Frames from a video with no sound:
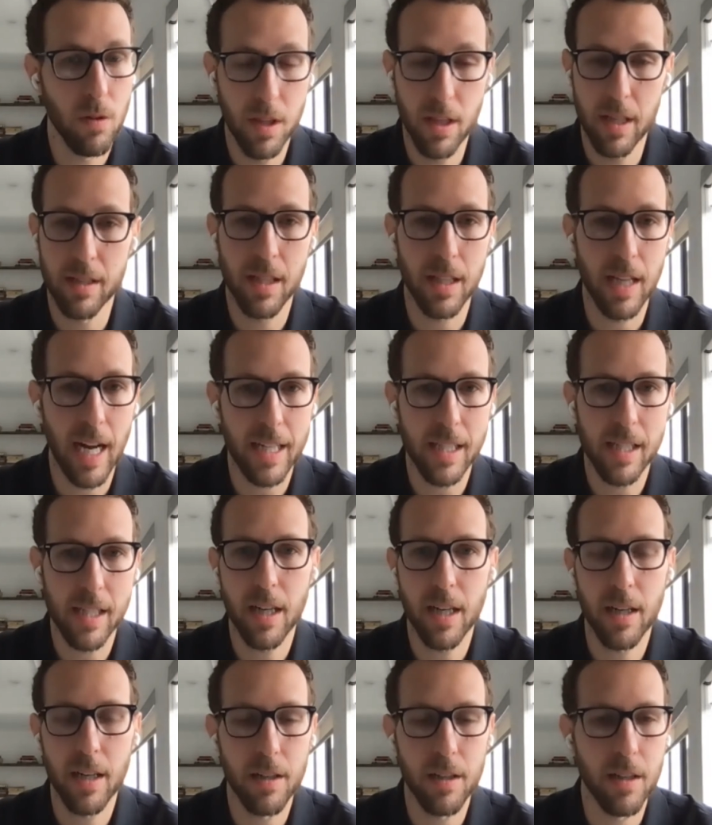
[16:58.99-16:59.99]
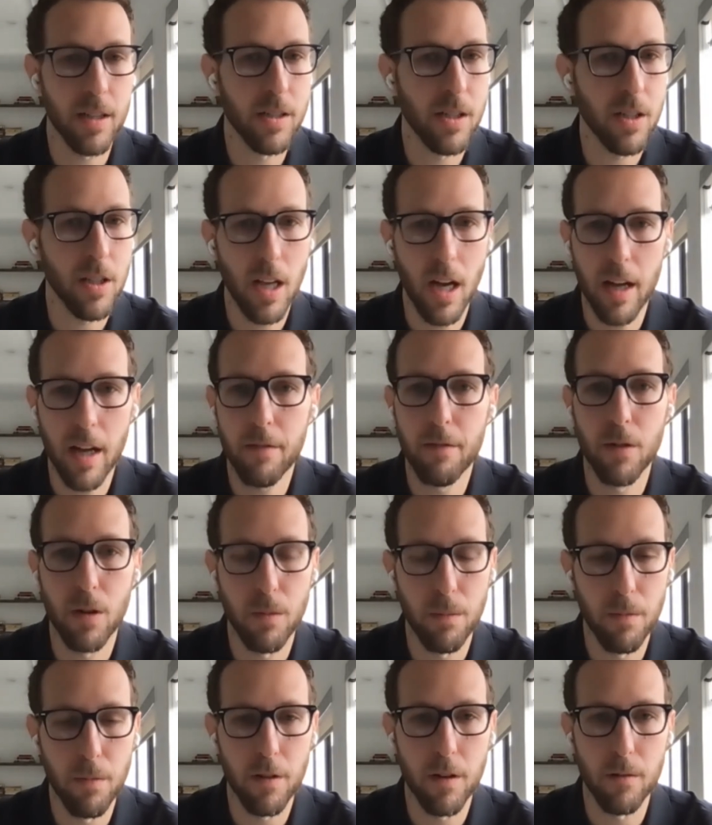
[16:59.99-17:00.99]
this last year, there's a lot of
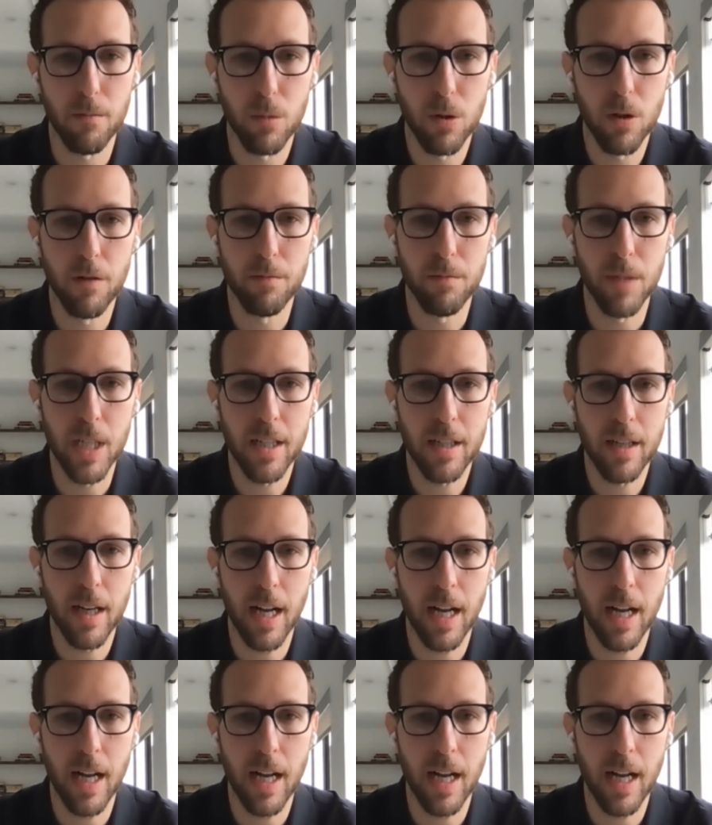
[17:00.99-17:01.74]
room for improvement.